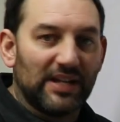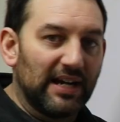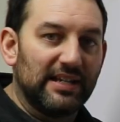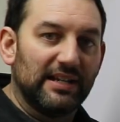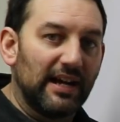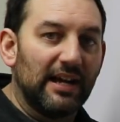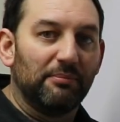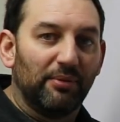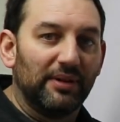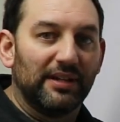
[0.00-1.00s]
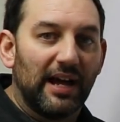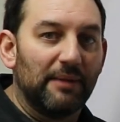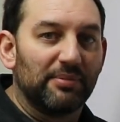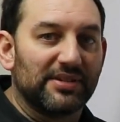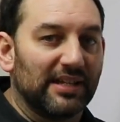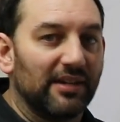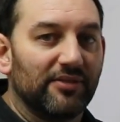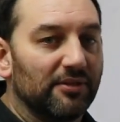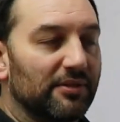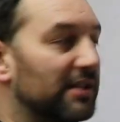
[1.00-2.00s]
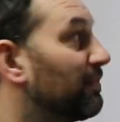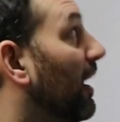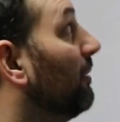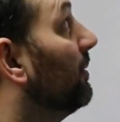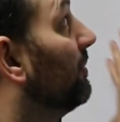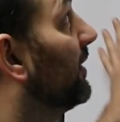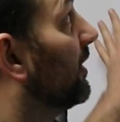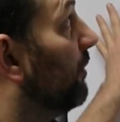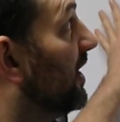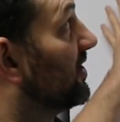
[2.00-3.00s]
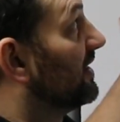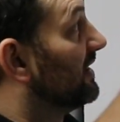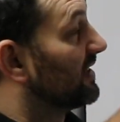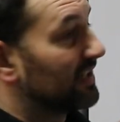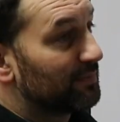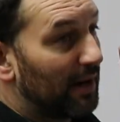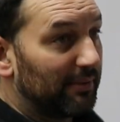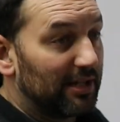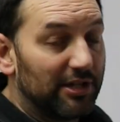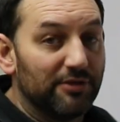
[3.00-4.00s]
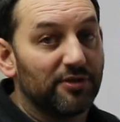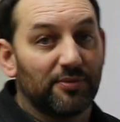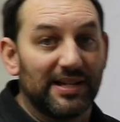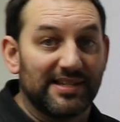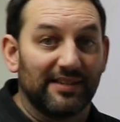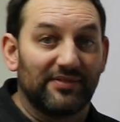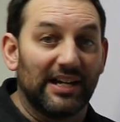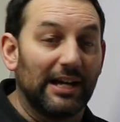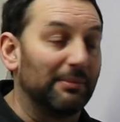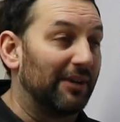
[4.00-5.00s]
99.9% of you that are watching this, it's probably a huge waste of time.